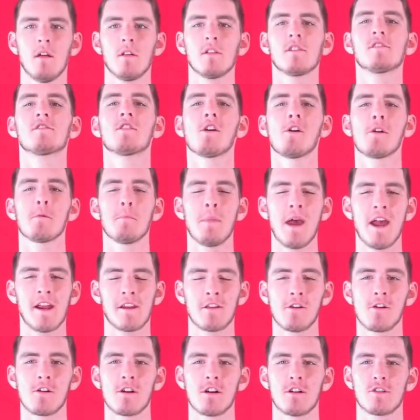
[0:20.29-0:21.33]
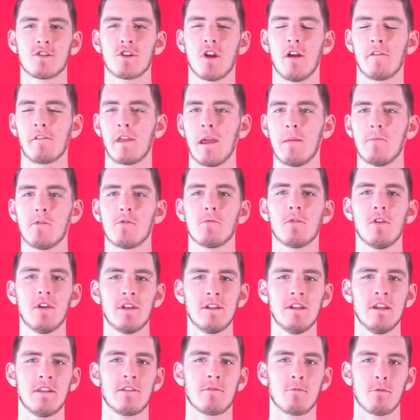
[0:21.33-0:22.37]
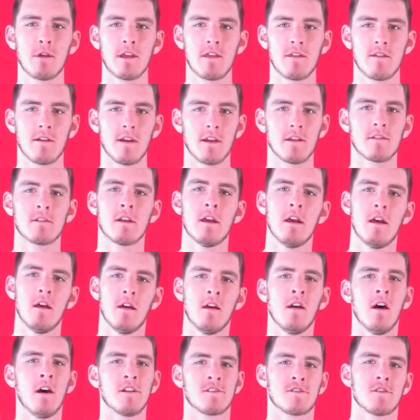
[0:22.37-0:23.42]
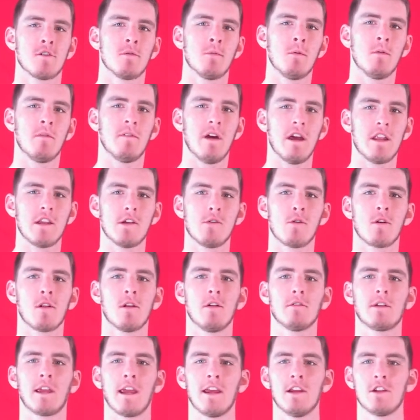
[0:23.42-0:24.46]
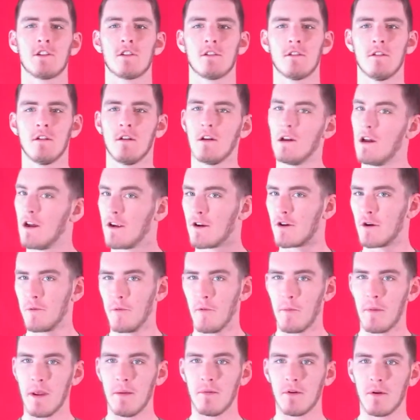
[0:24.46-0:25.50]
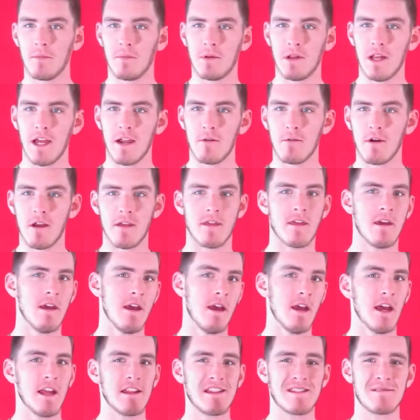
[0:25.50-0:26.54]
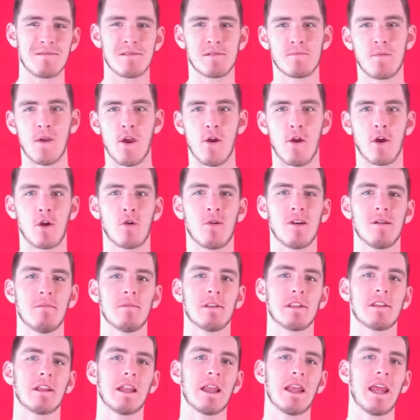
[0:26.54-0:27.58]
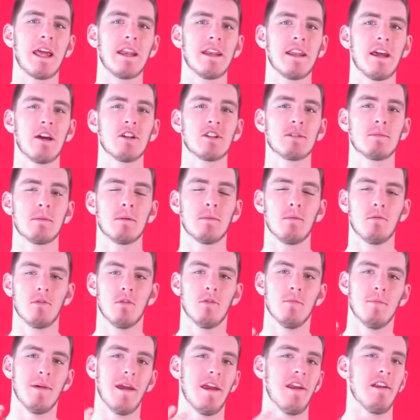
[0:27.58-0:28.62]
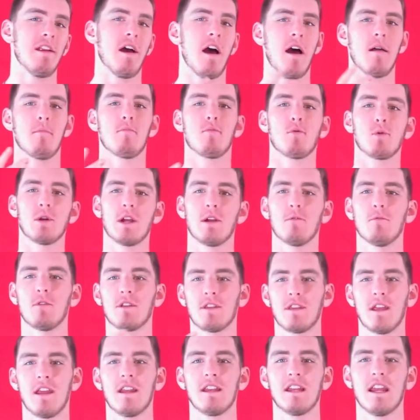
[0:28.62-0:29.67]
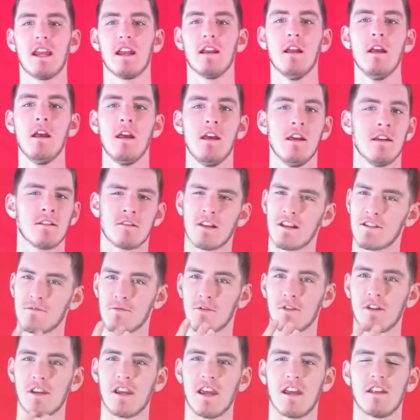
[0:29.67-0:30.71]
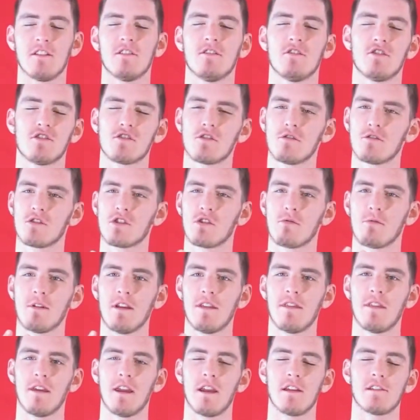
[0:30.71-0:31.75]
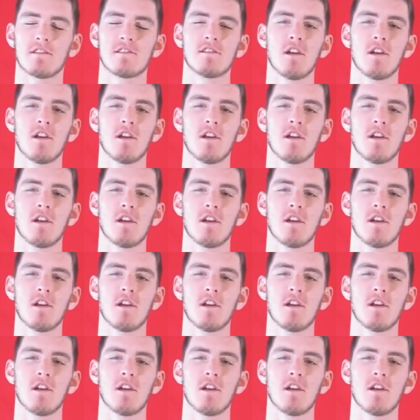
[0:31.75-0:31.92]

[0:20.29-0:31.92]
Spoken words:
To start a backyard airsoft game, you really need three things: a suitable venue or location, a group of people to play with, and some spare equipment to lend out to people who may not bring what they need. That's really it, just those three things.